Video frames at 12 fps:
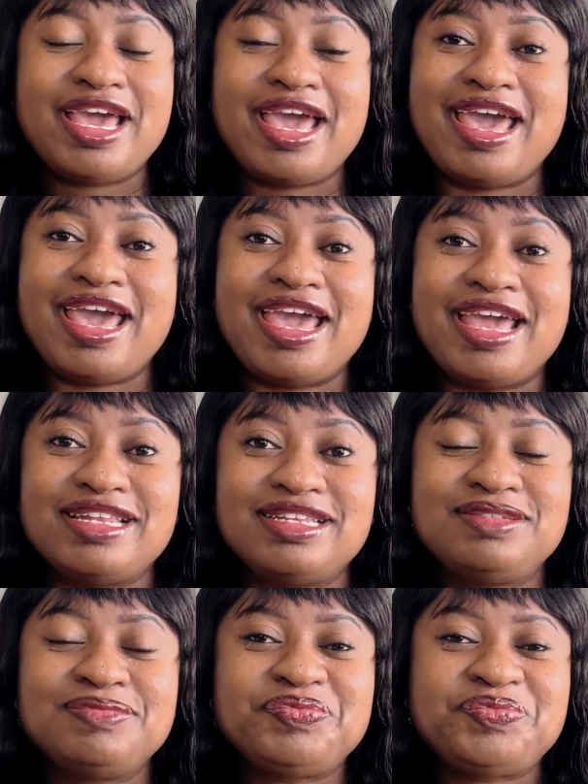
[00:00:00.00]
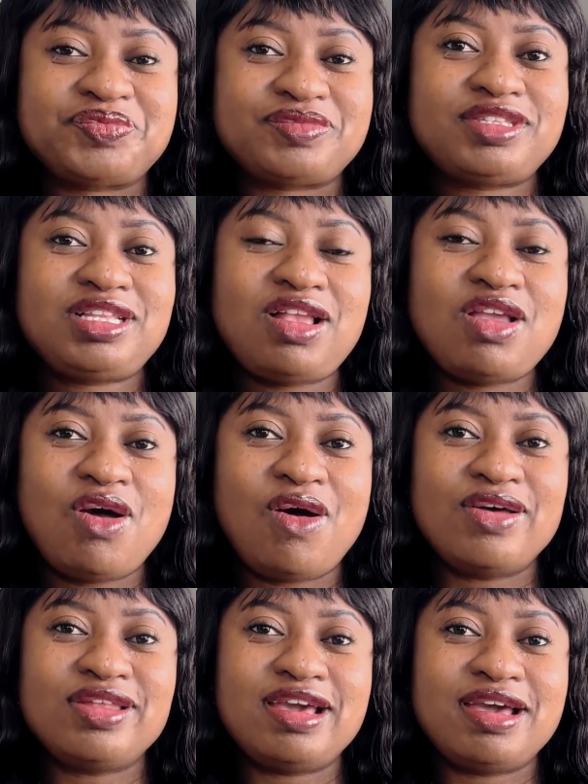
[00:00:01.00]
And
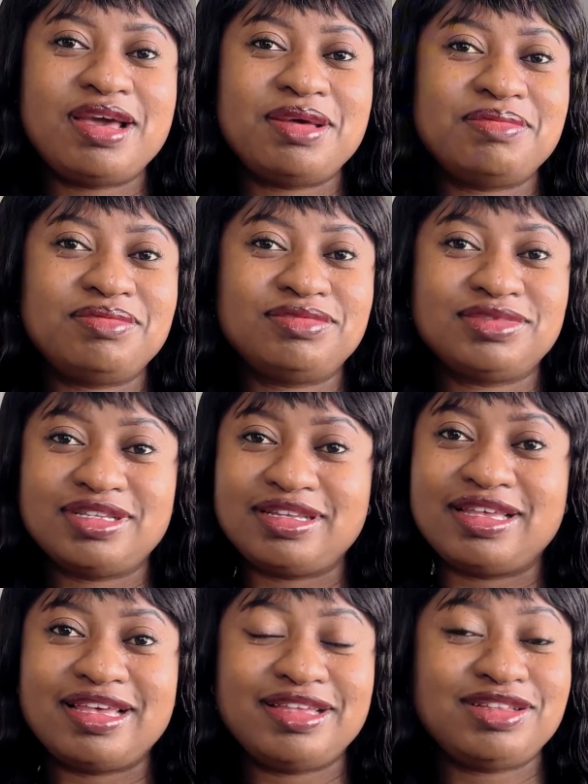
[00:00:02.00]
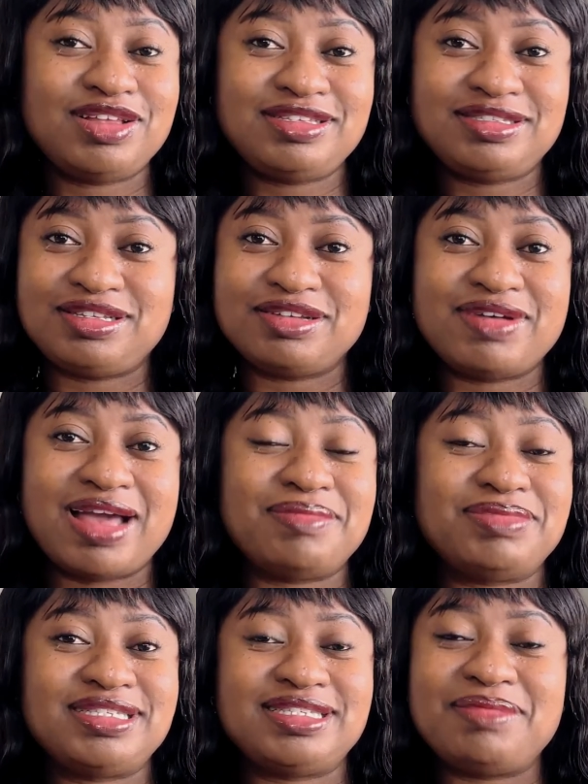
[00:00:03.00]
on
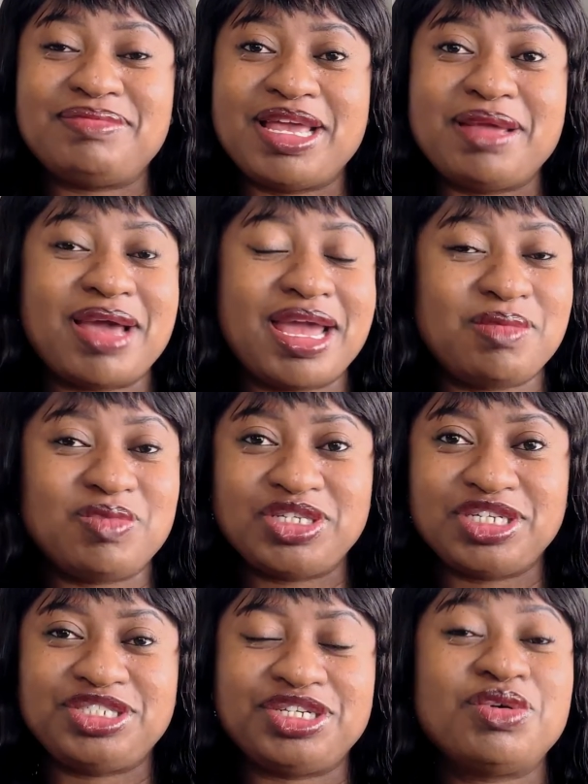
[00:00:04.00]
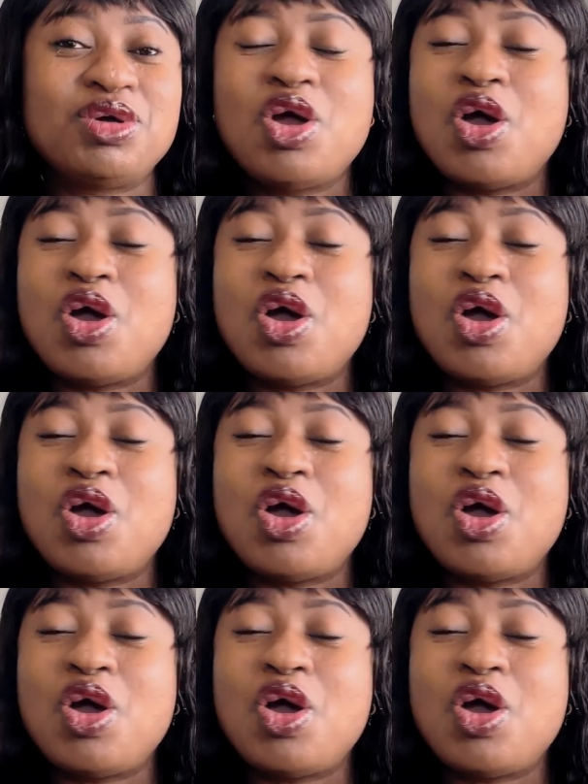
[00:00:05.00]
Instagram, the same name, I am Winnie Joe.